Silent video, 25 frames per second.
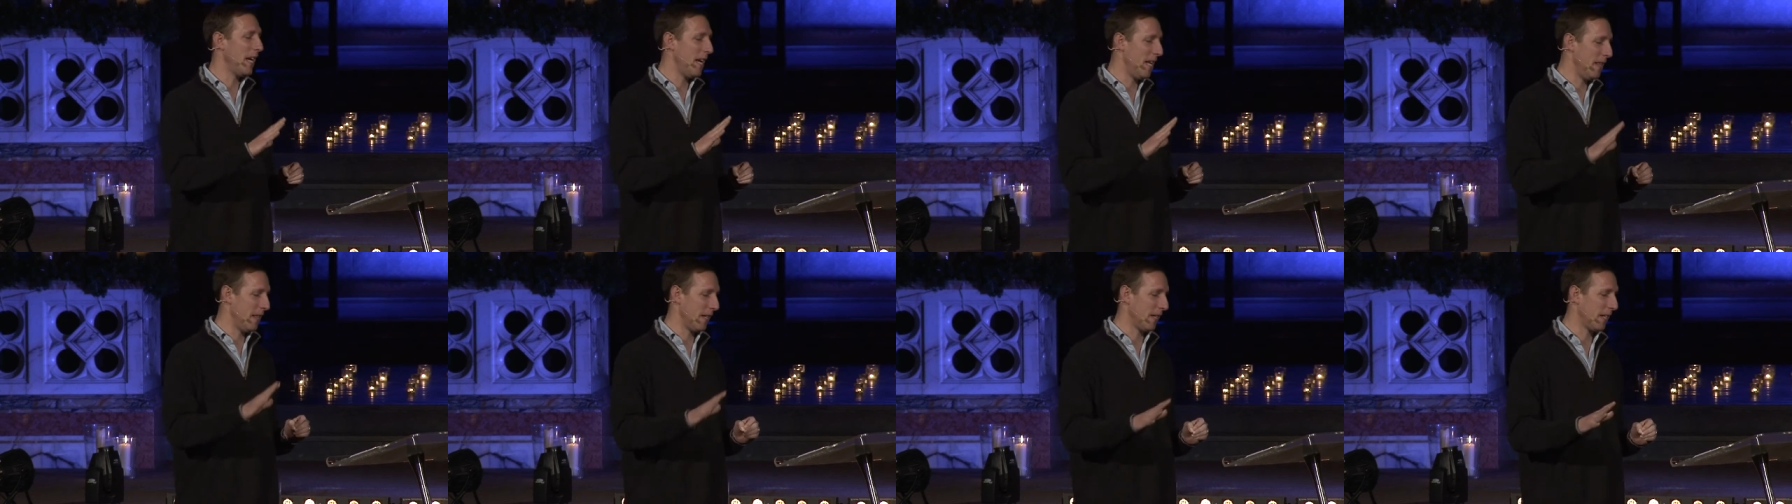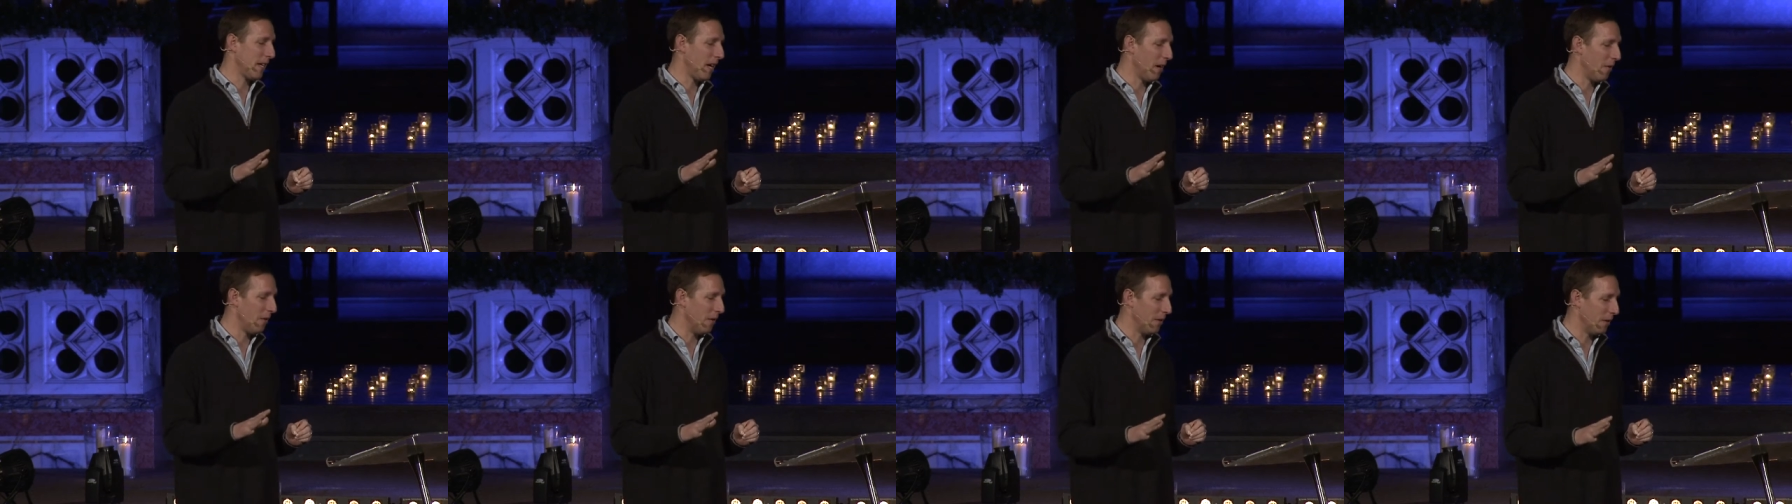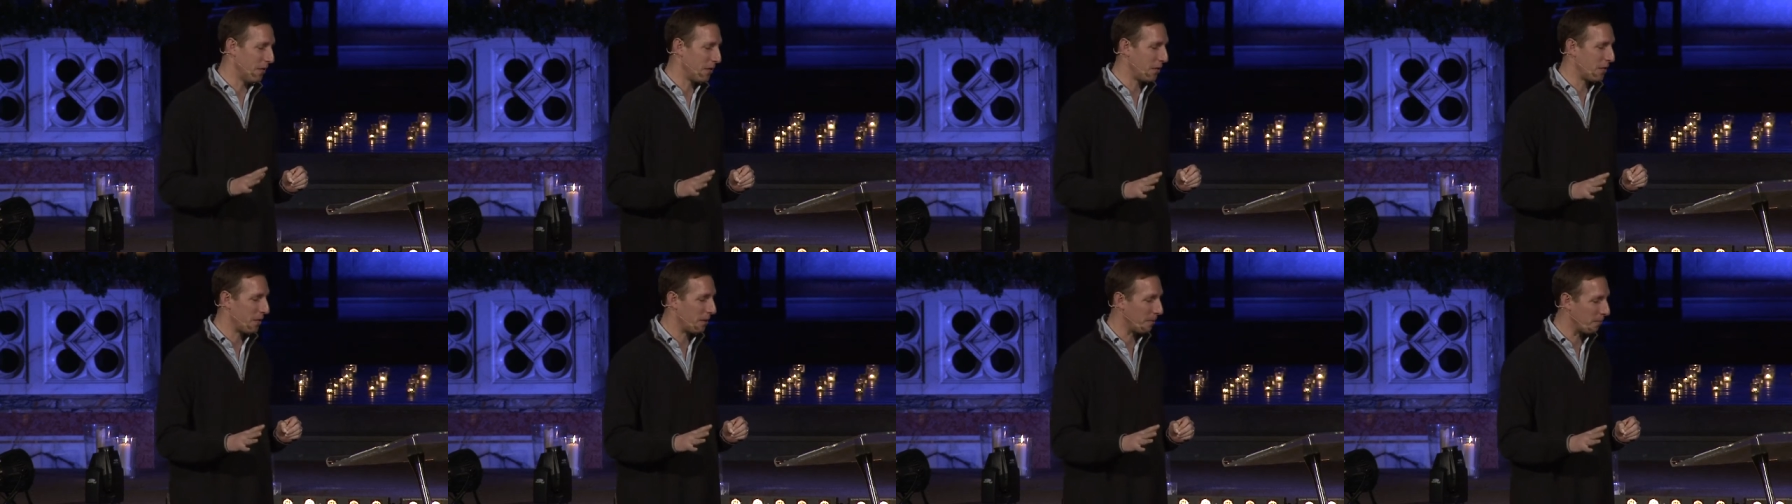in the
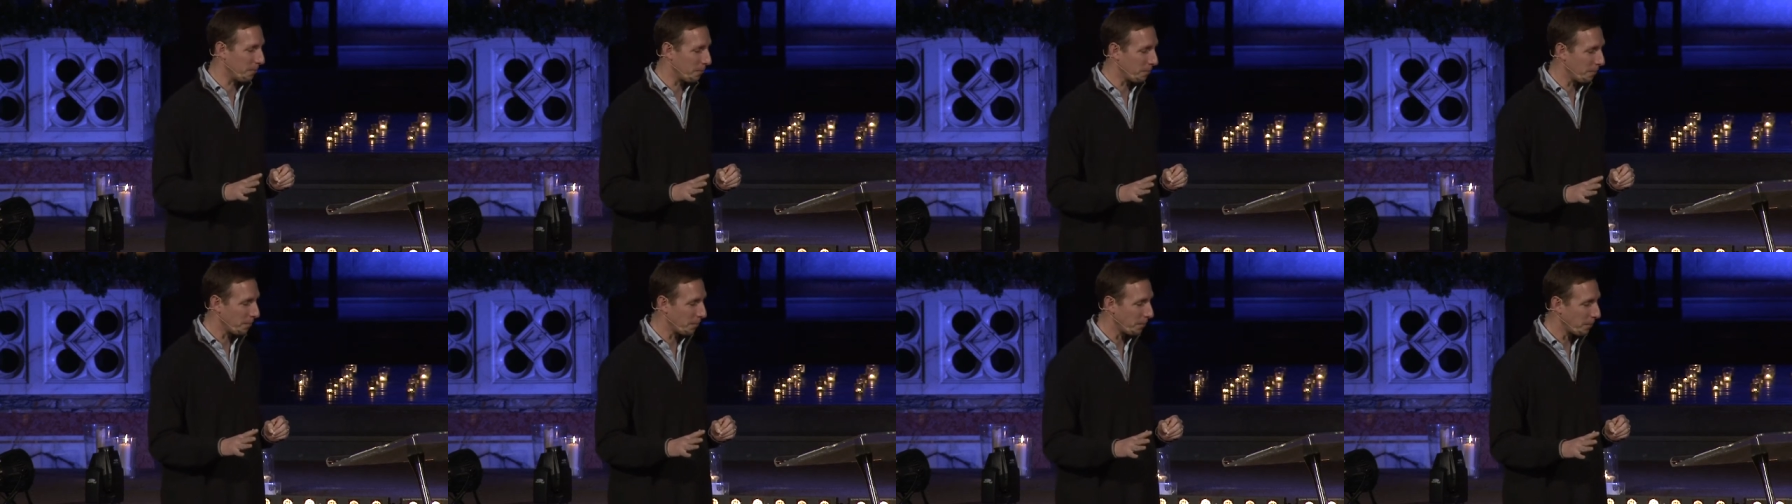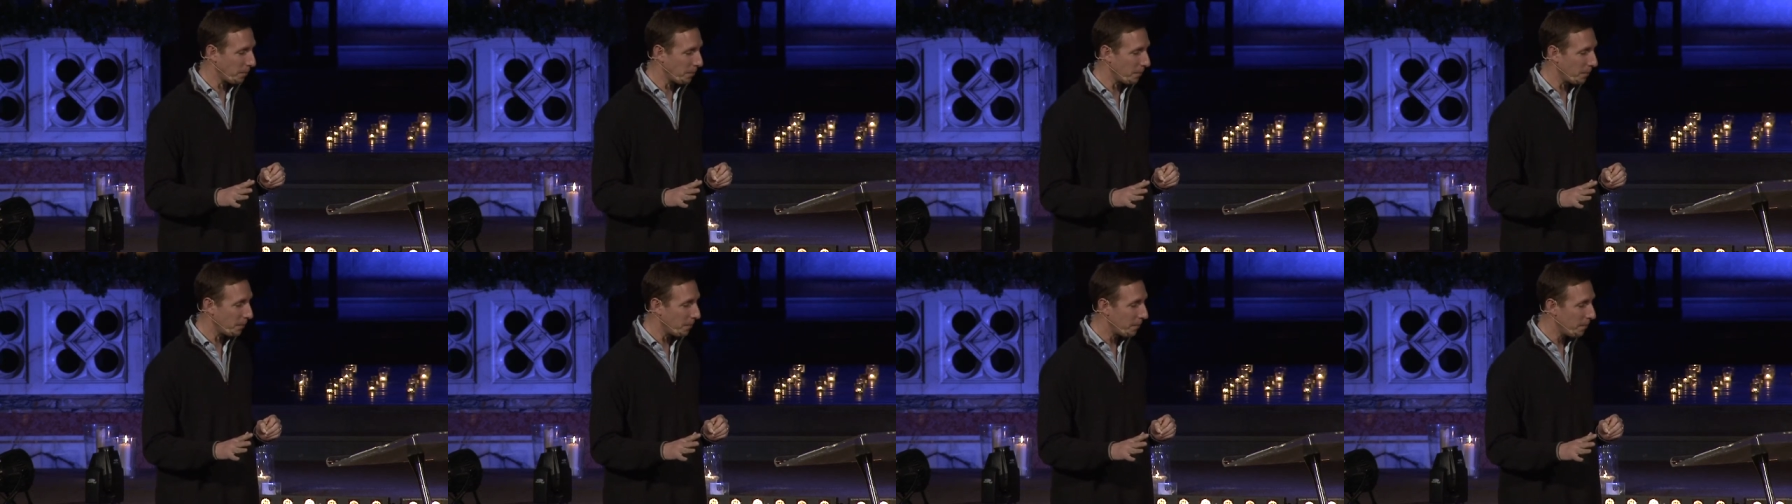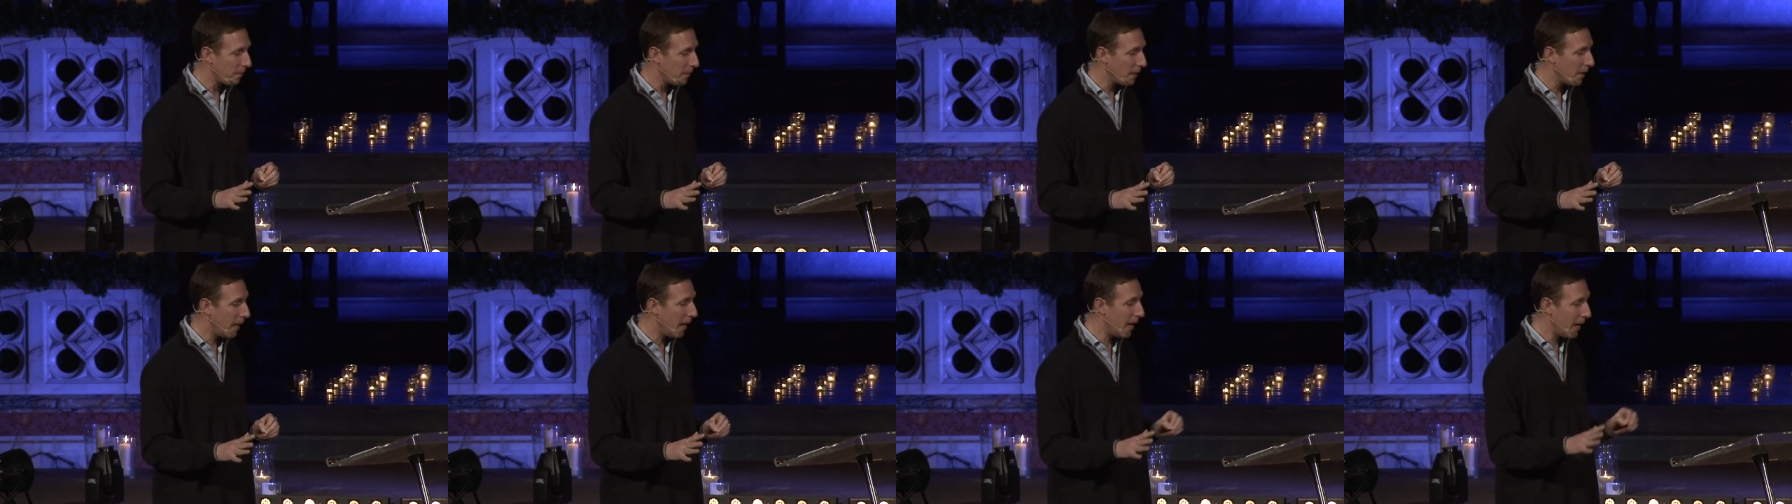currents,
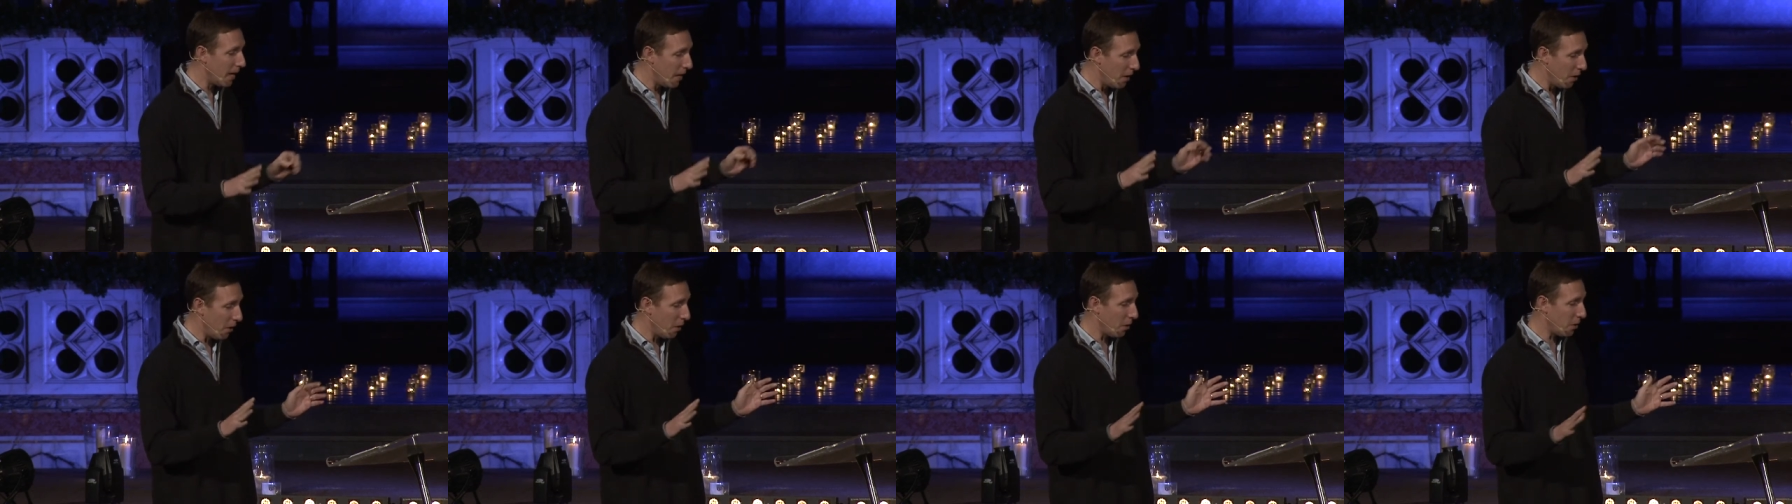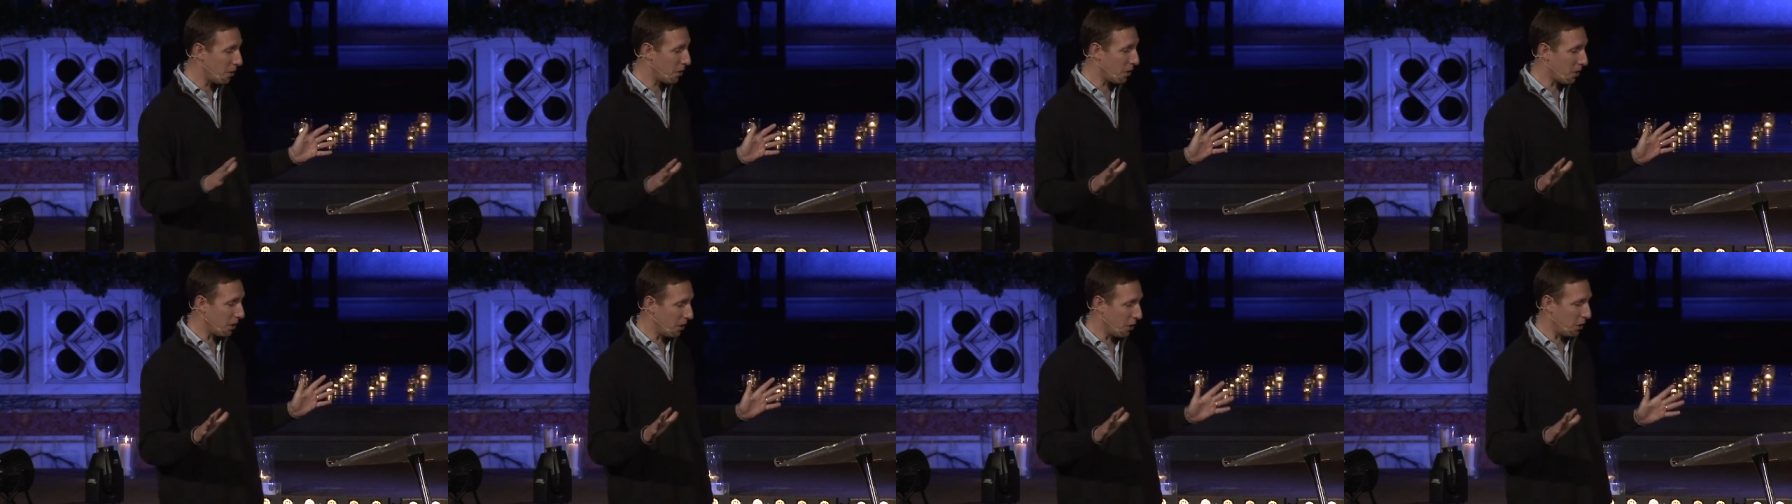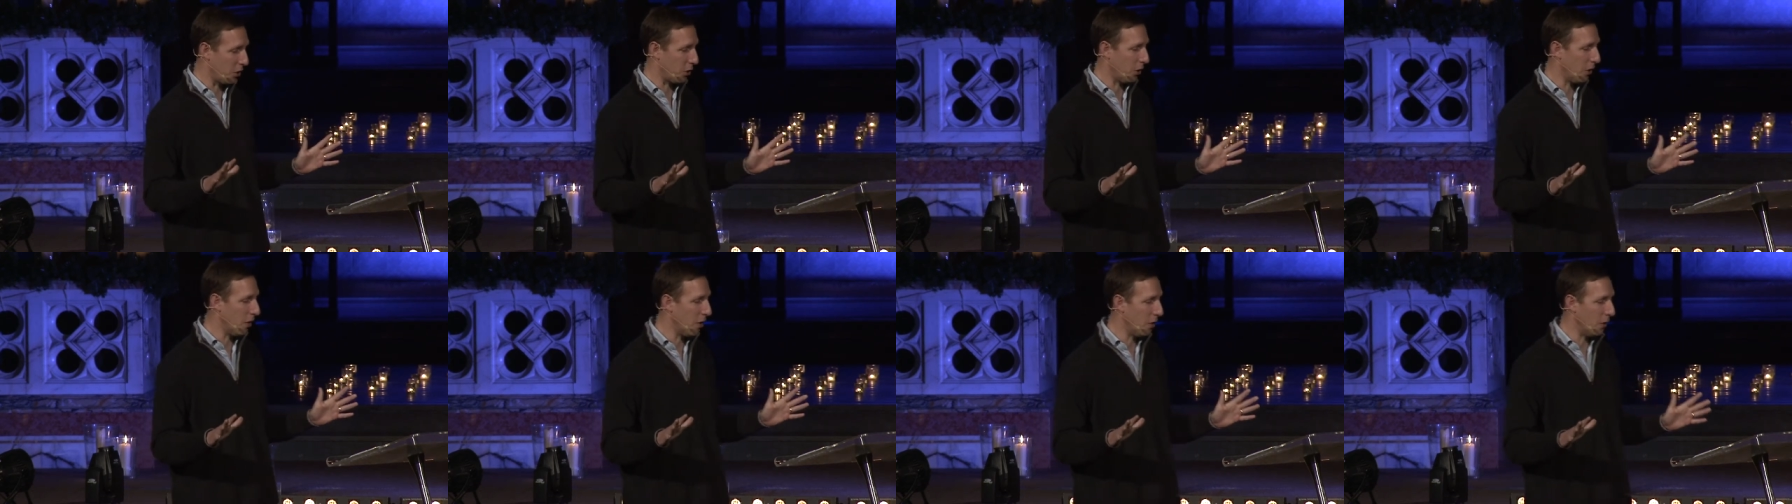and I lost
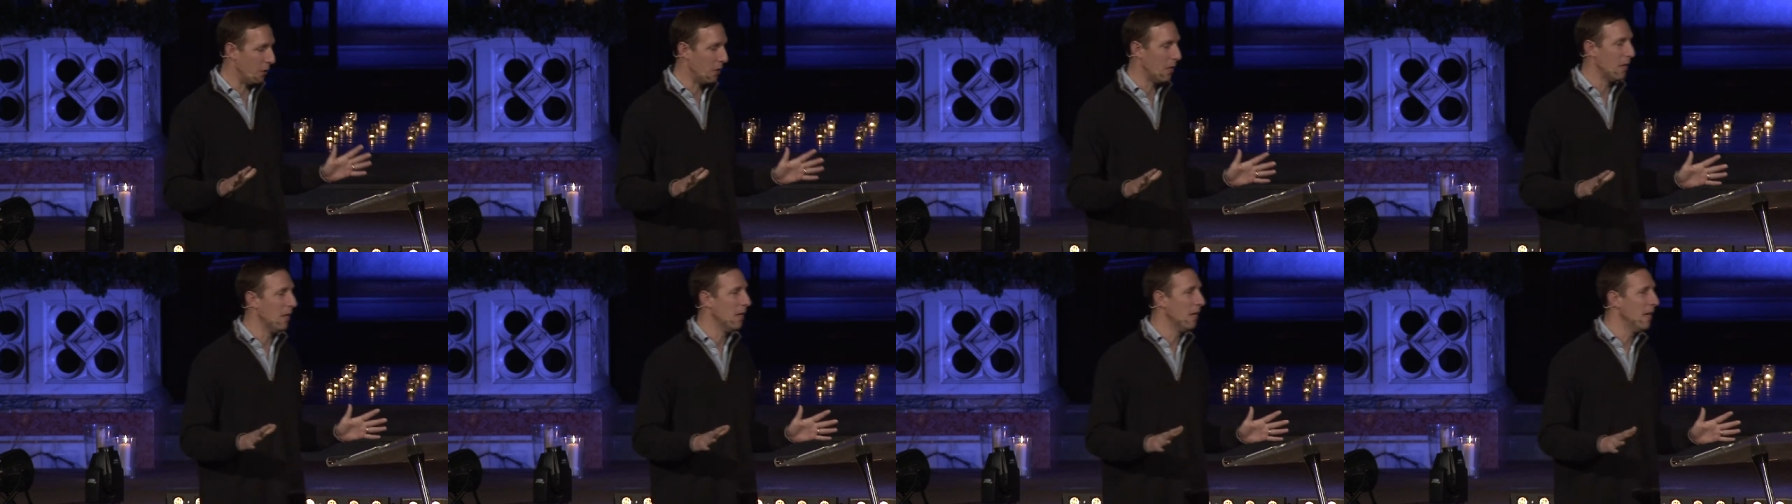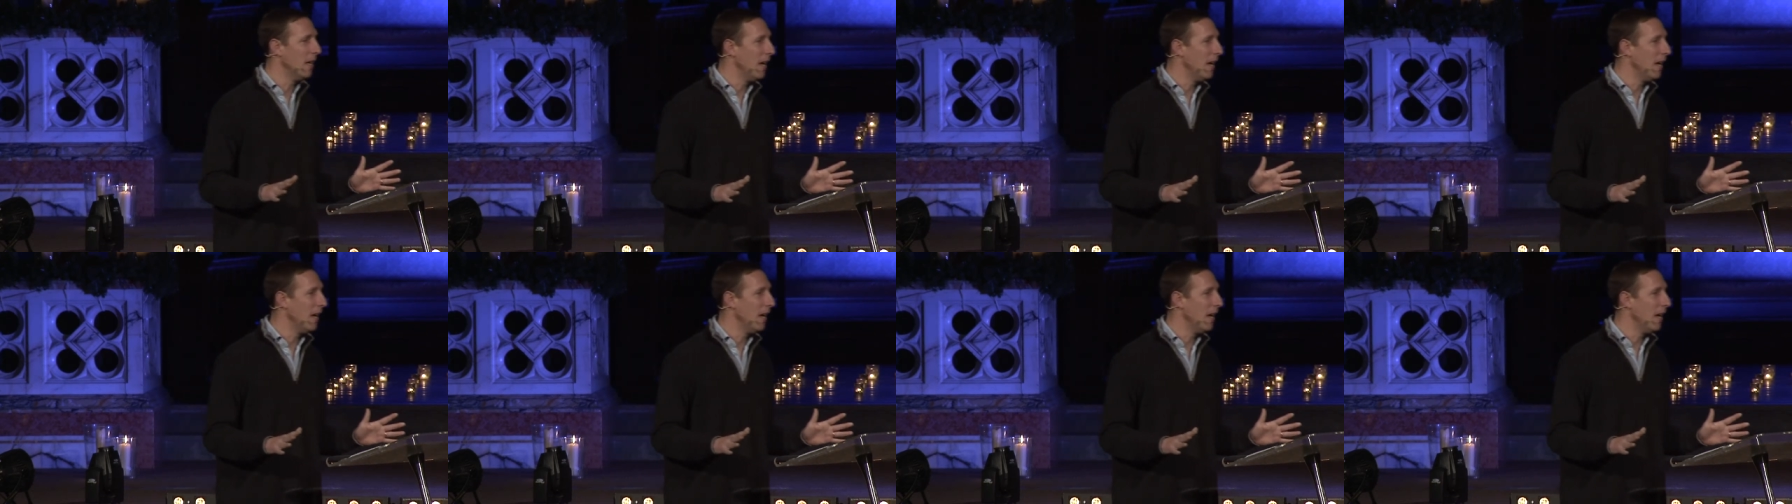control,